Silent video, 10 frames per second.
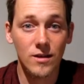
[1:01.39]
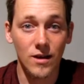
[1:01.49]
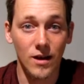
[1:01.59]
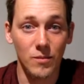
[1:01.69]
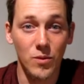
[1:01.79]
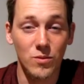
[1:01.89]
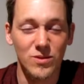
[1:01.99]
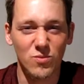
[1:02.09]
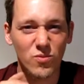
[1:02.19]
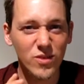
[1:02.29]
who
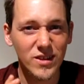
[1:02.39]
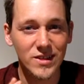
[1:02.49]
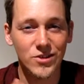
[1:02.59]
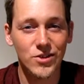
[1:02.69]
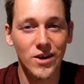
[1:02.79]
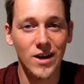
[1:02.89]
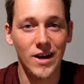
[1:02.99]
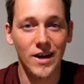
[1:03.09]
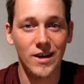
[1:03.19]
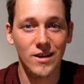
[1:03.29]
was really
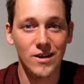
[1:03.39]
shy.